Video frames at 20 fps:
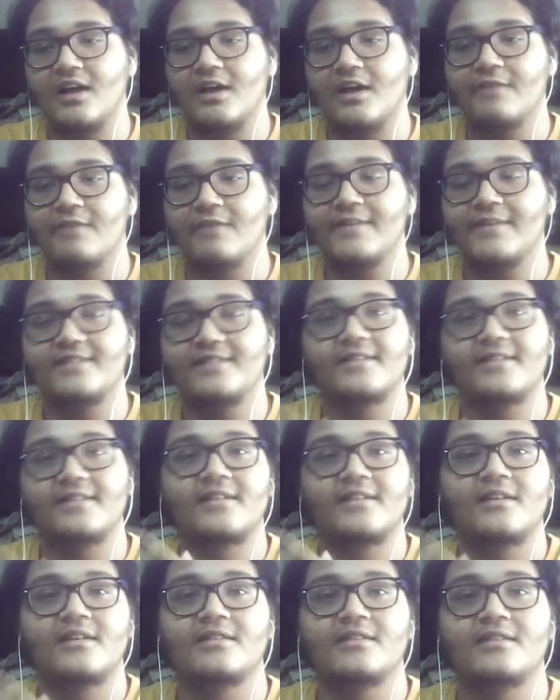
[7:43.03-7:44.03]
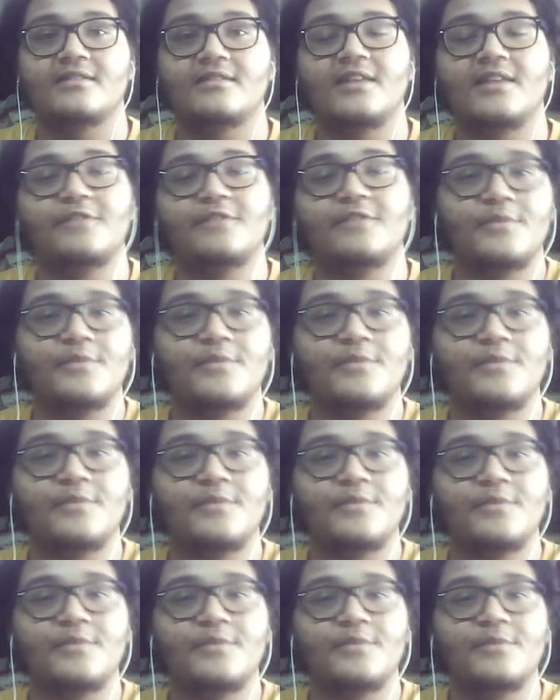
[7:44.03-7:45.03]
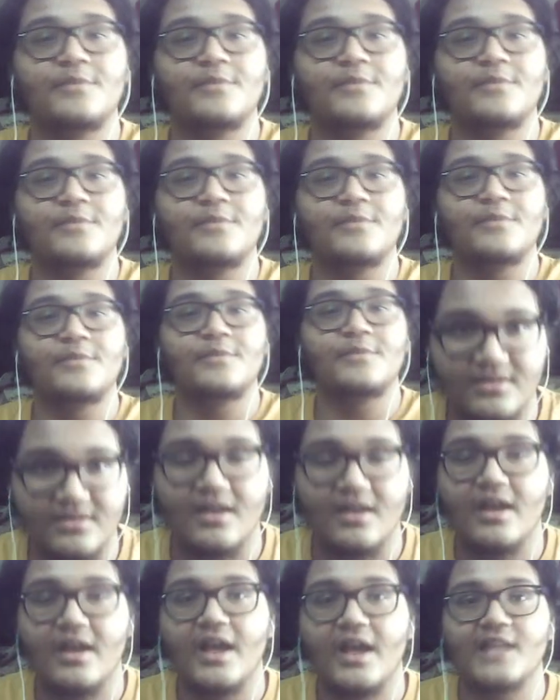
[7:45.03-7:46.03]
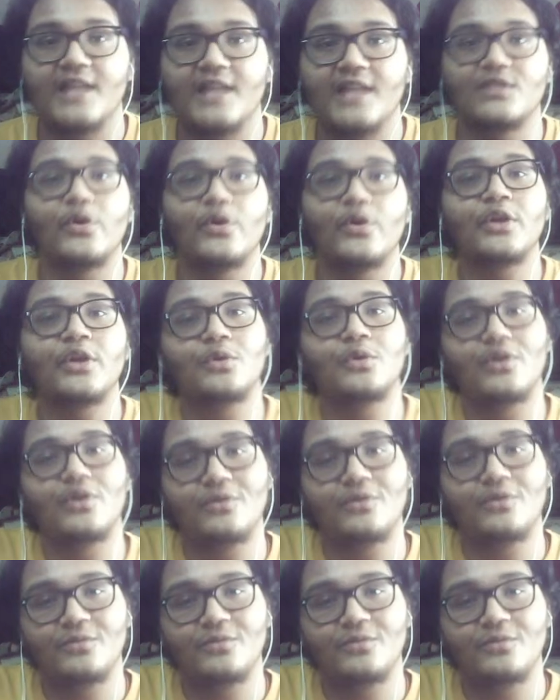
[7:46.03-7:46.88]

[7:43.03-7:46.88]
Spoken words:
with the information given by us is going to